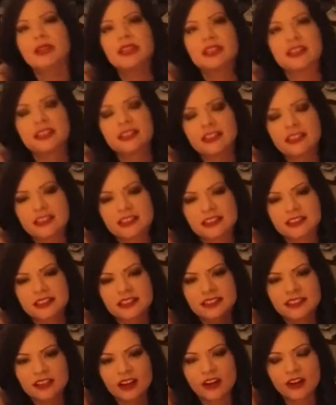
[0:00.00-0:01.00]

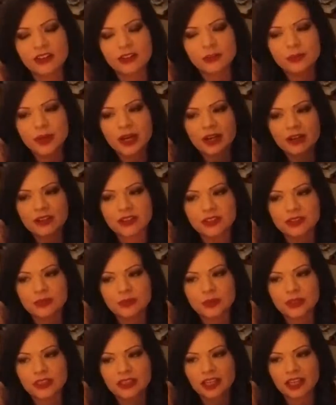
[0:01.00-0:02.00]
is all about you
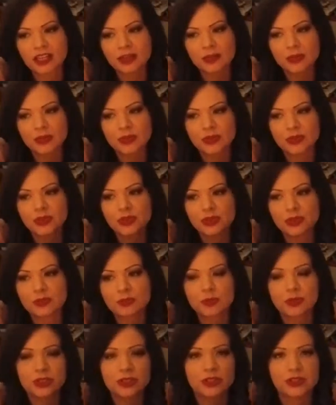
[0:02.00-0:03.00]
being able to
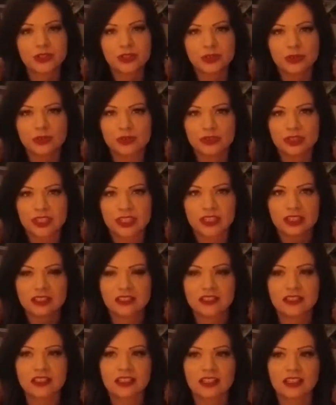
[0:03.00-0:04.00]
pursue
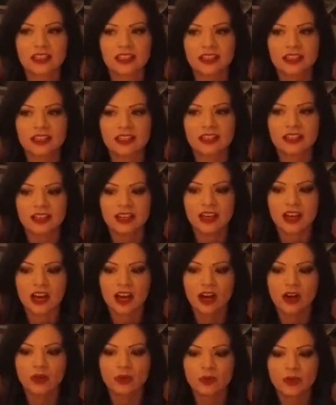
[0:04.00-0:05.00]
things in
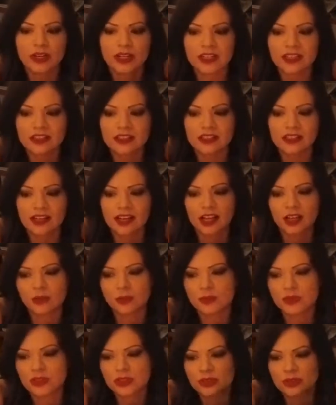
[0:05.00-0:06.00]
a way that
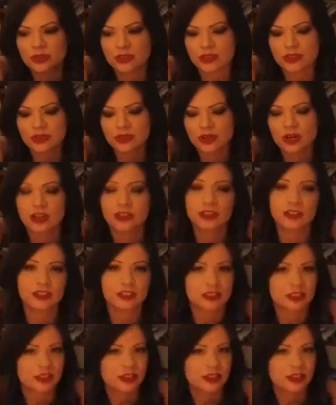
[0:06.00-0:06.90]
helps you to understand the